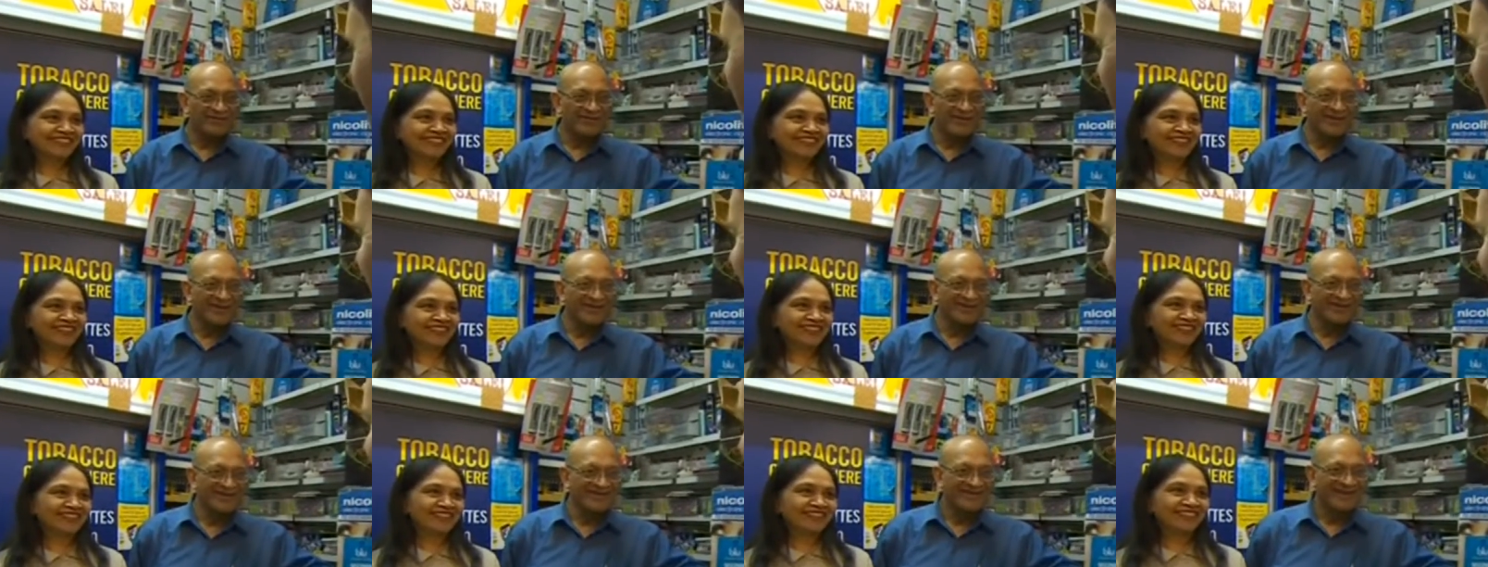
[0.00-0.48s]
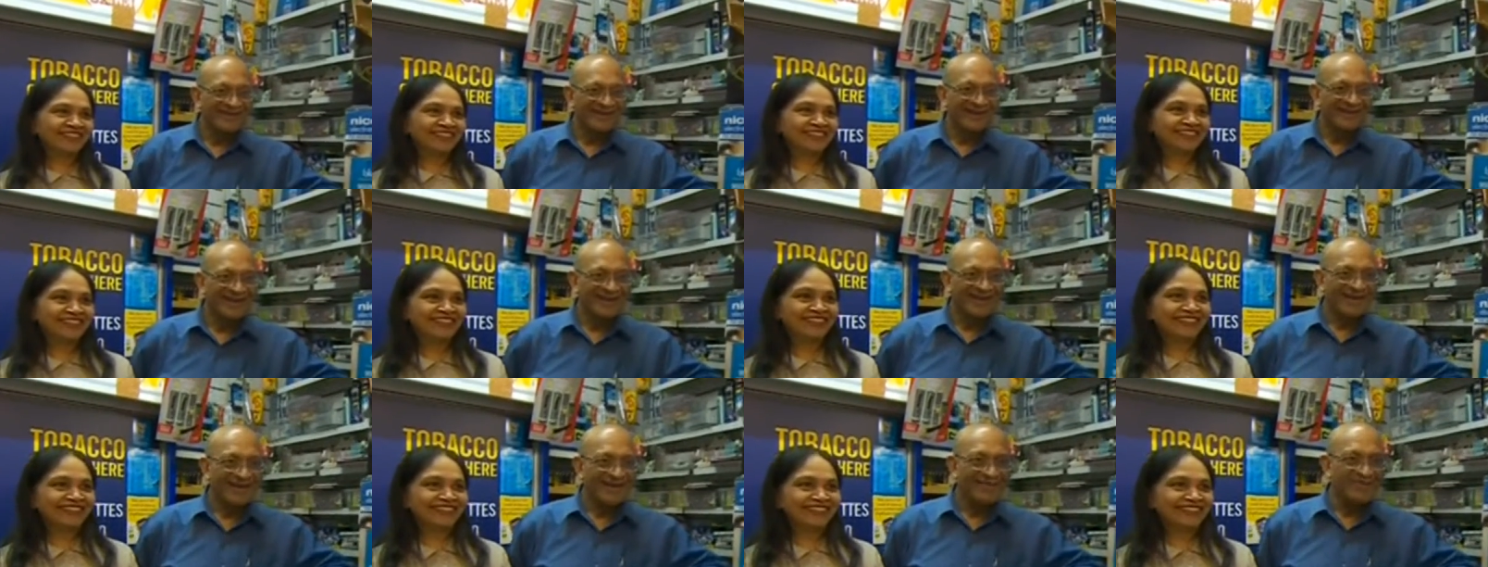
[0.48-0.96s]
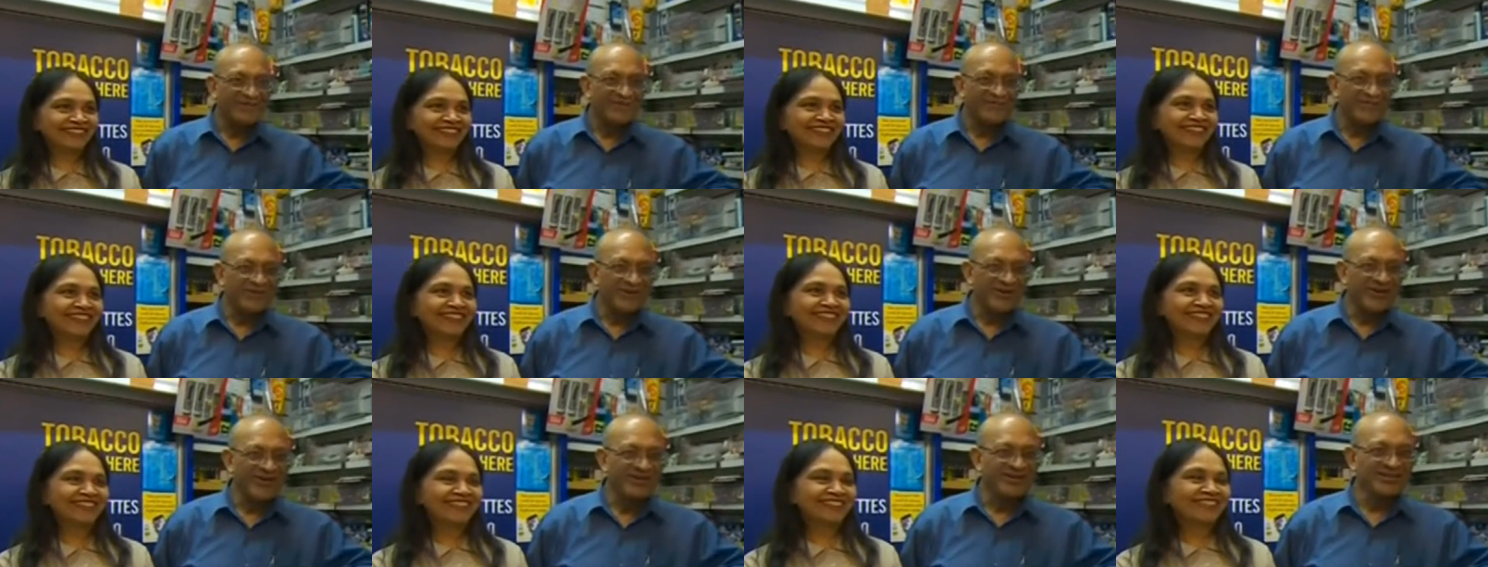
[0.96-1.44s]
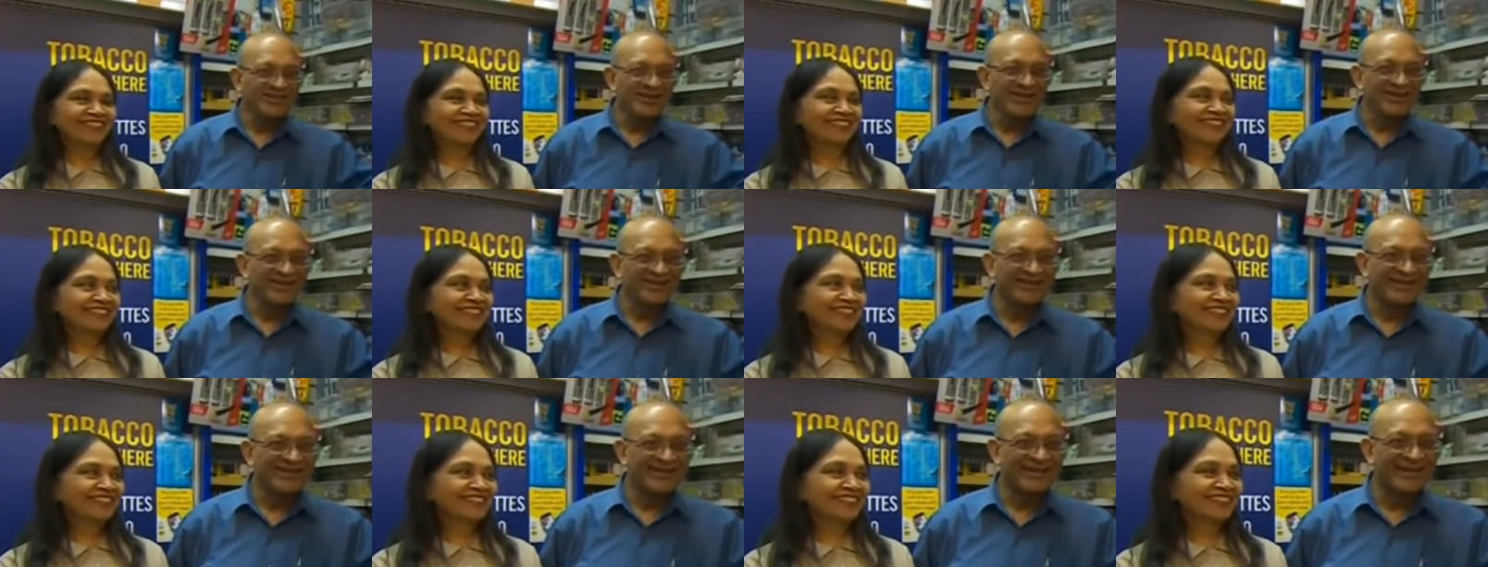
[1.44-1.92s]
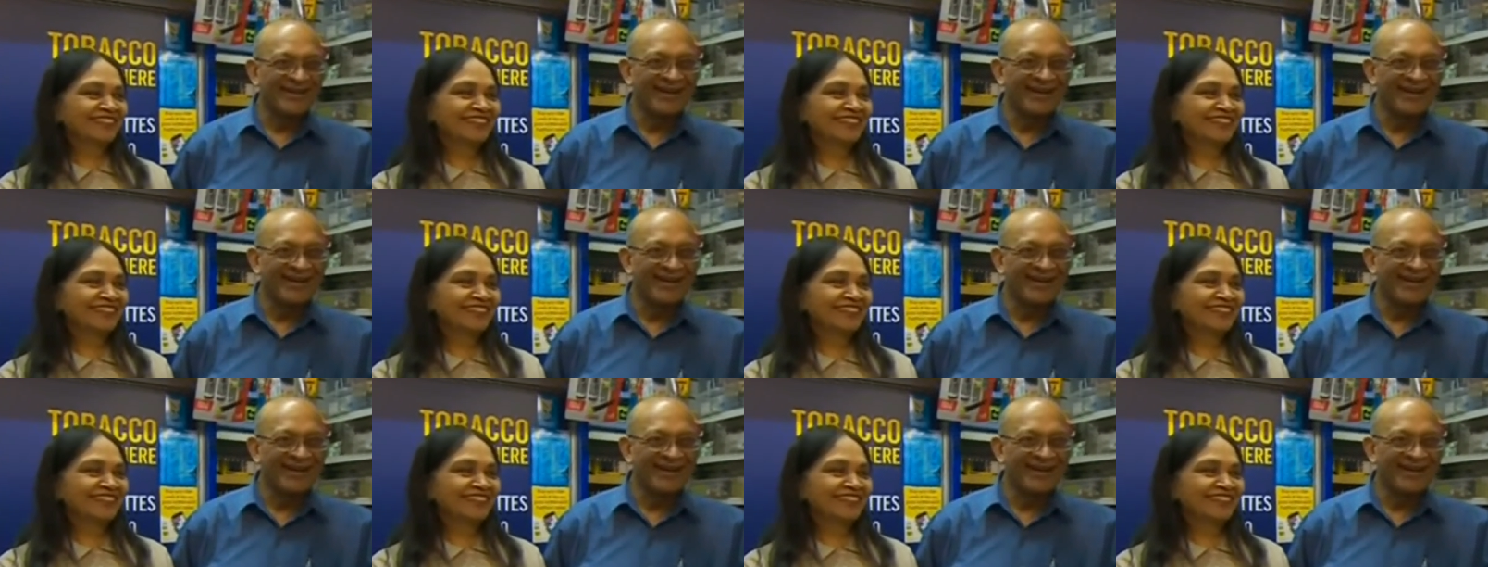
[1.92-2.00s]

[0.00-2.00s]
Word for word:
Speaker 1: yeah. yes. We're very exciting